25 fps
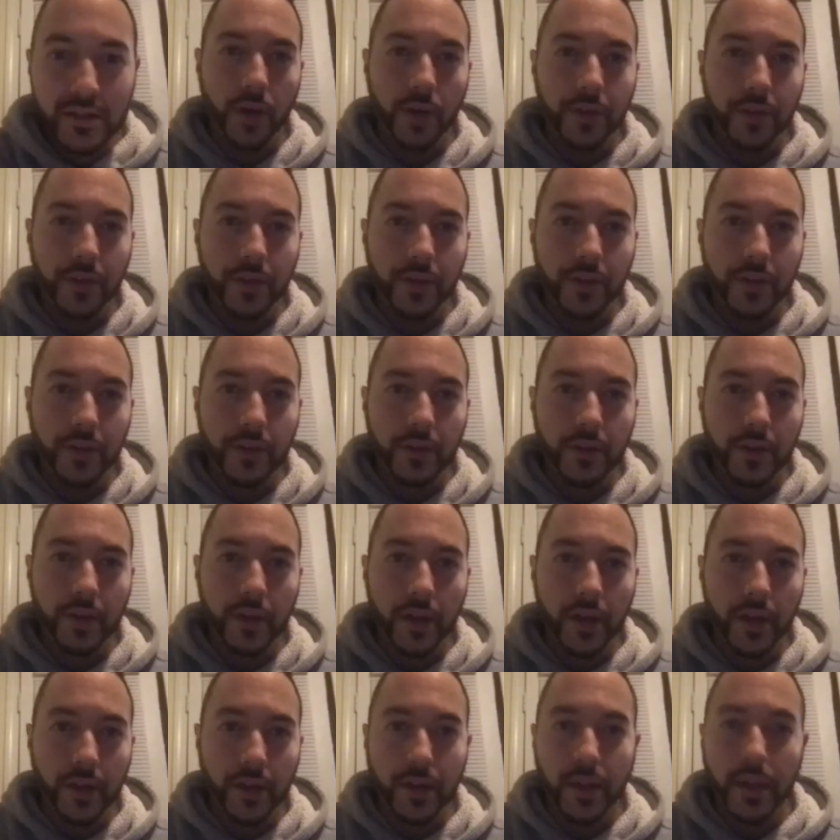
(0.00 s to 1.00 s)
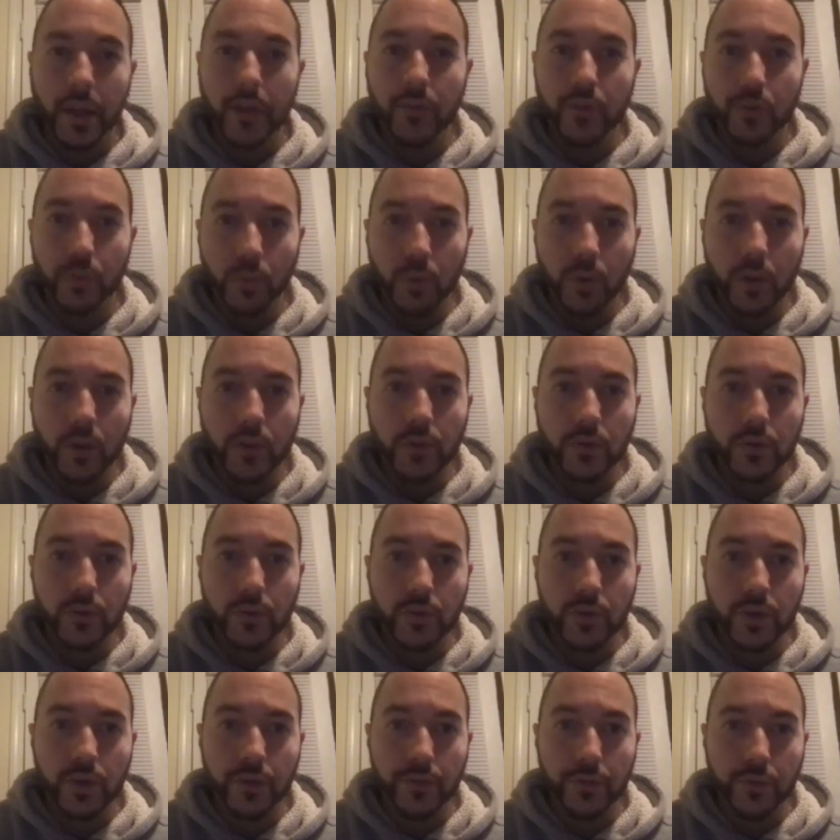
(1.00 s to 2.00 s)
think everyone
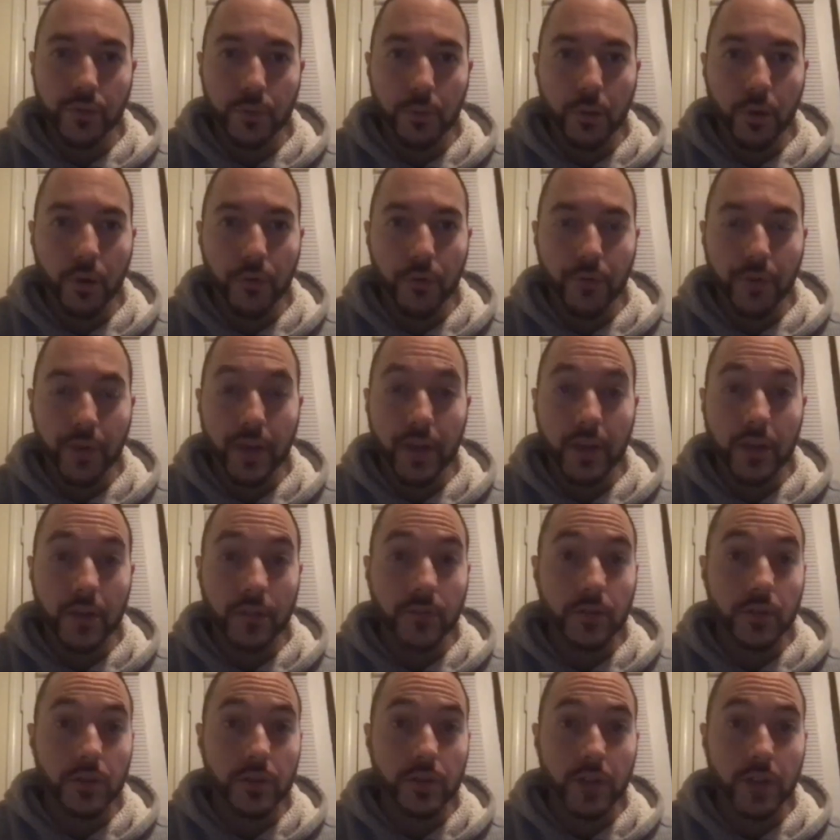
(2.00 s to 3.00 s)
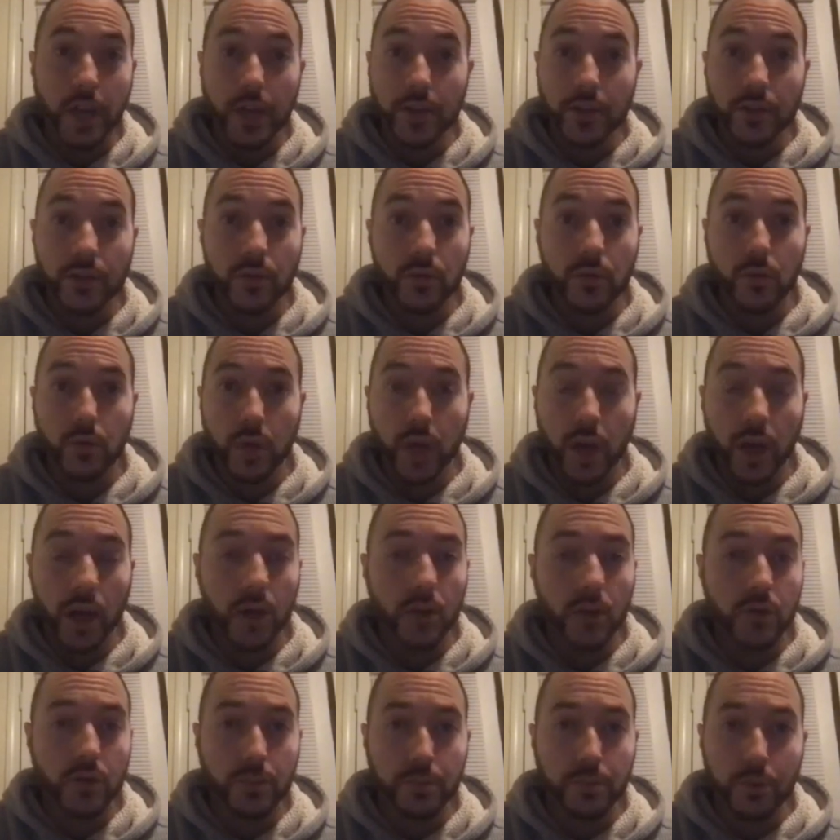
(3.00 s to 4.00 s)
who's a football fan of just high school,
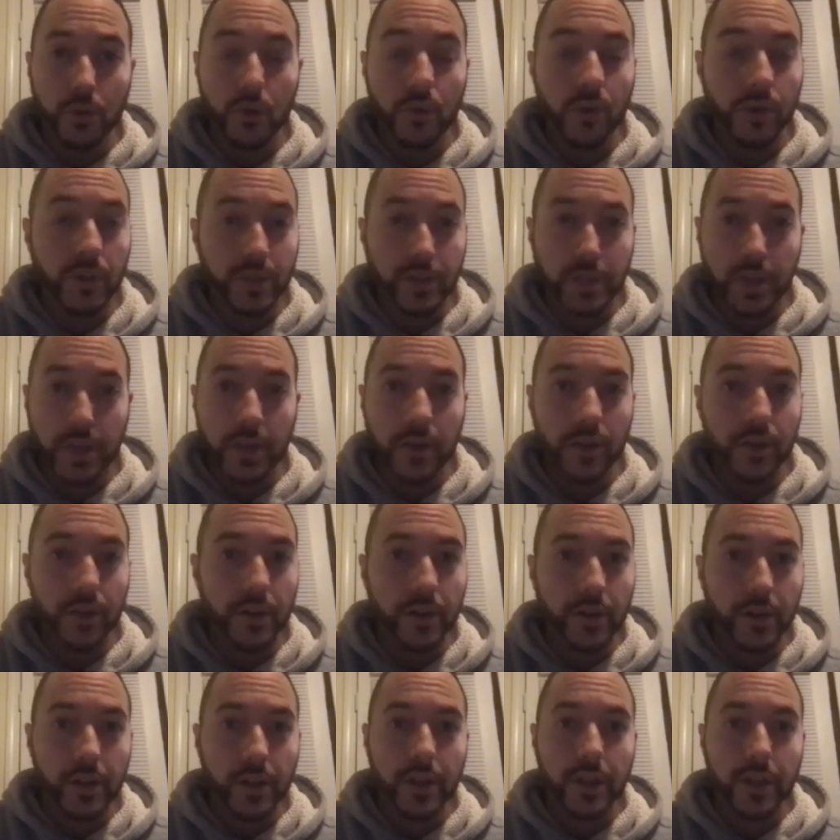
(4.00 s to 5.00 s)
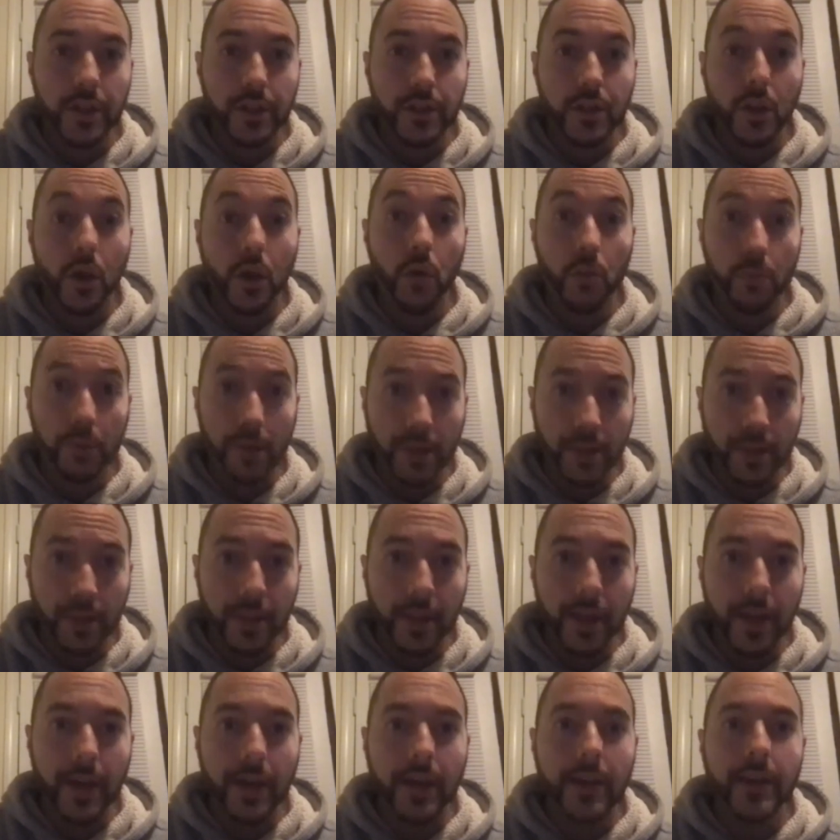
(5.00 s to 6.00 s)
college, pro, et cetera, is hoping
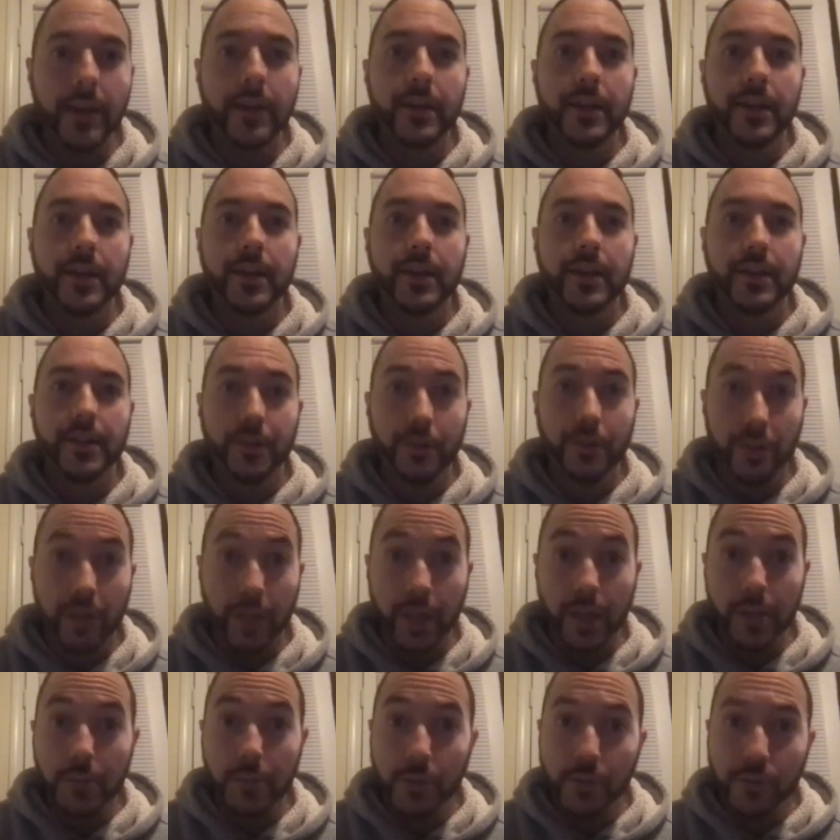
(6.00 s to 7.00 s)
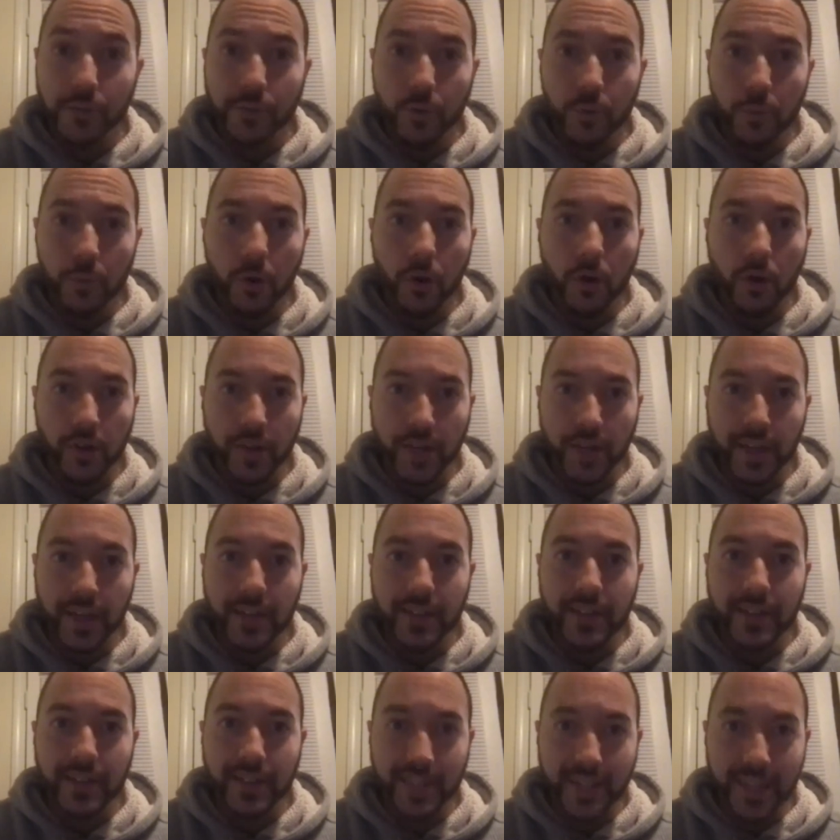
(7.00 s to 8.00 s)
that there can be football again
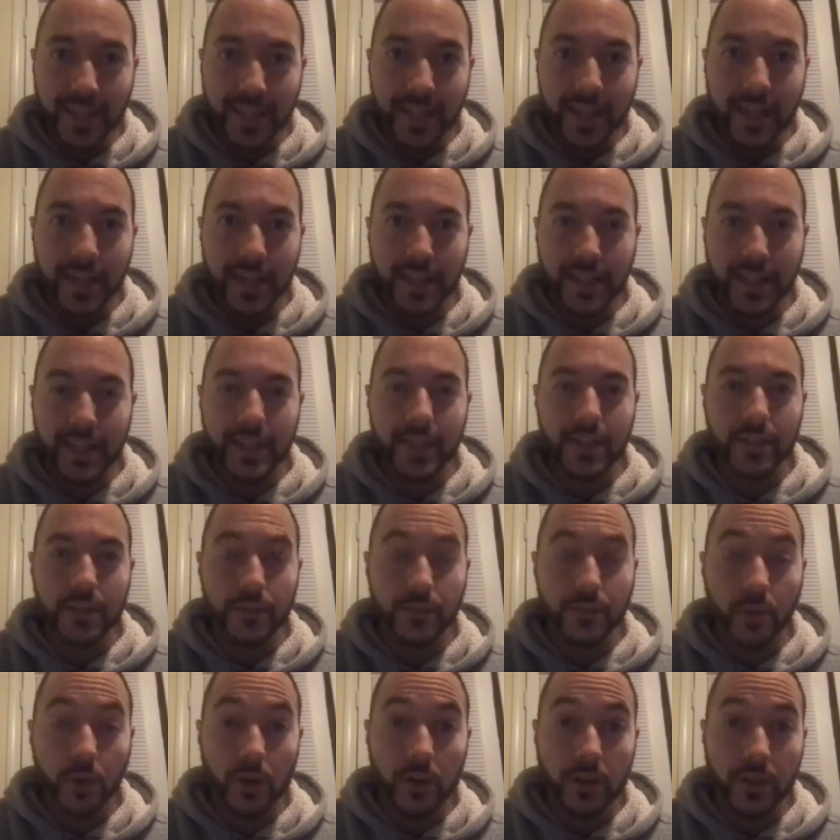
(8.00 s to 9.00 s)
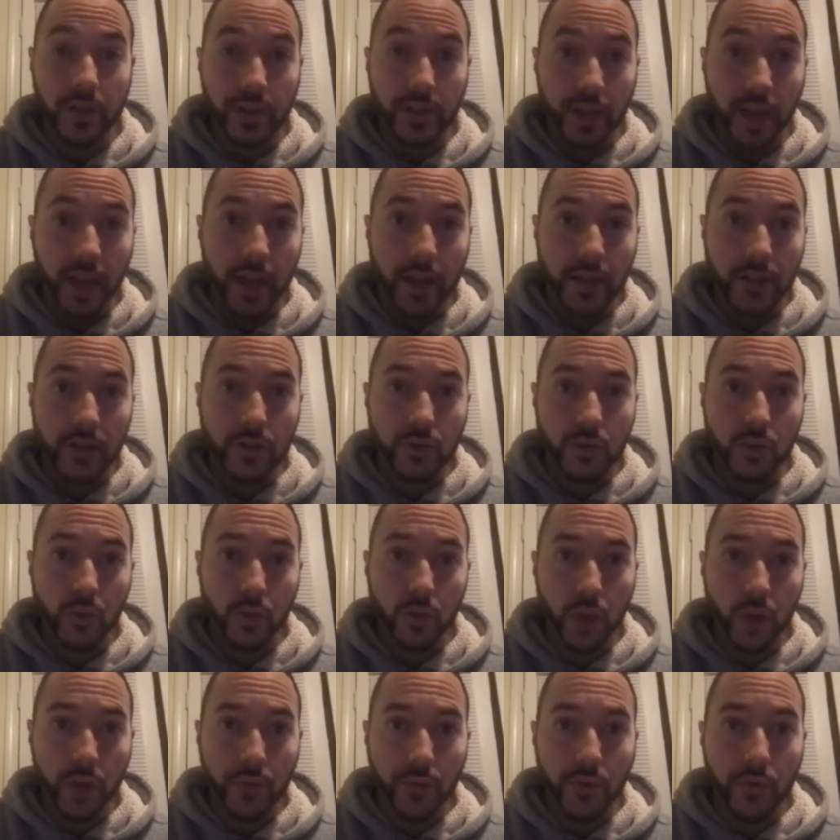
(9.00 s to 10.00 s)
in Connecticut as far as on the high school
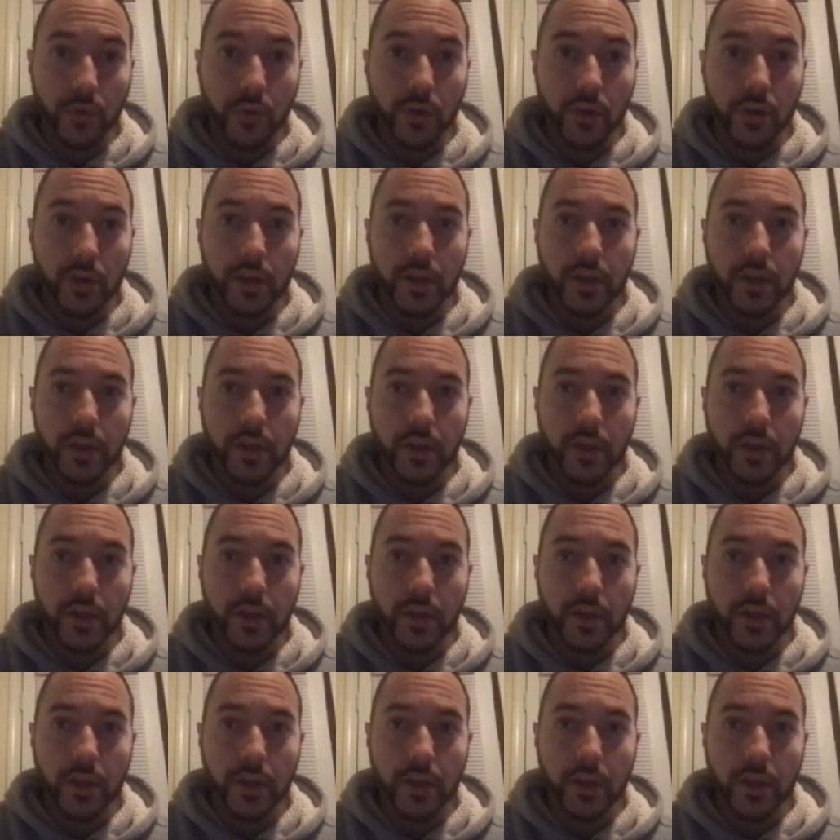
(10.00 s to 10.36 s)
level.